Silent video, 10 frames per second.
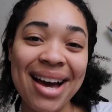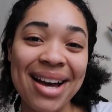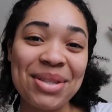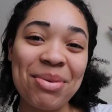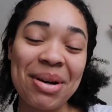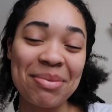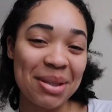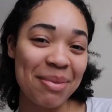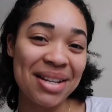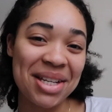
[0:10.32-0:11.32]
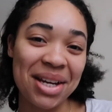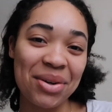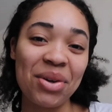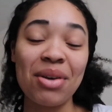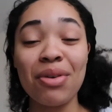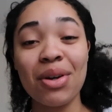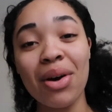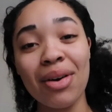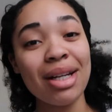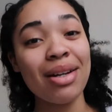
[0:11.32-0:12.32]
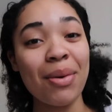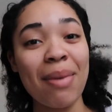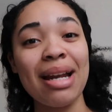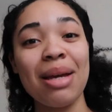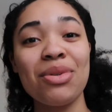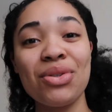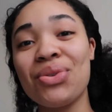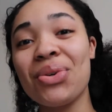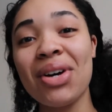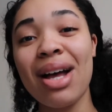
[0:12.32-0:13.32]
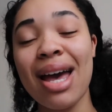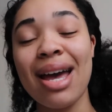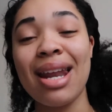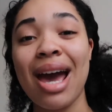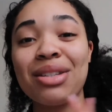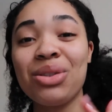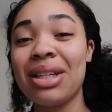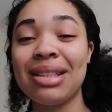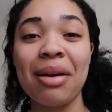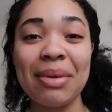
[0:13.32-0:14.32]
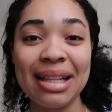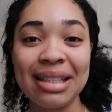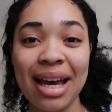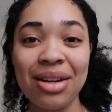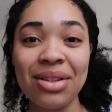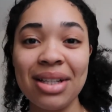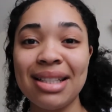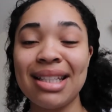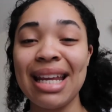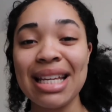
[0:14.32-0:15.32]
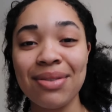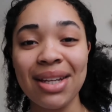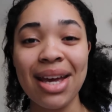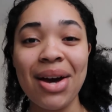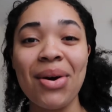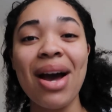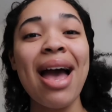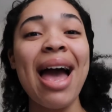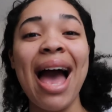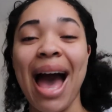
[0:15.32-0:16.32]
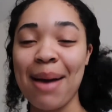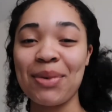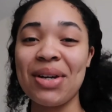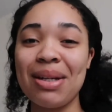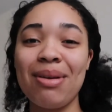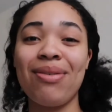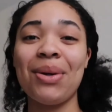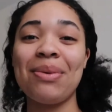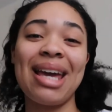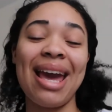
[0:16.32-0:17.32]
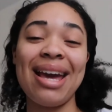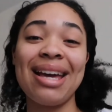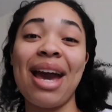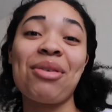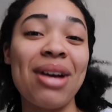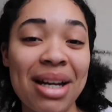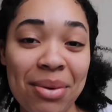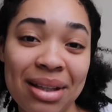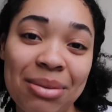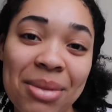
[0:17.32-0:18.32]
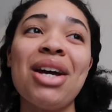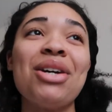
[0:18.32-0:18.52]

guys, welcome to my channel. If you don't already know, my name is Jewel and as you can tell by the title, in today's video, I'm going to be filming a get ready with me.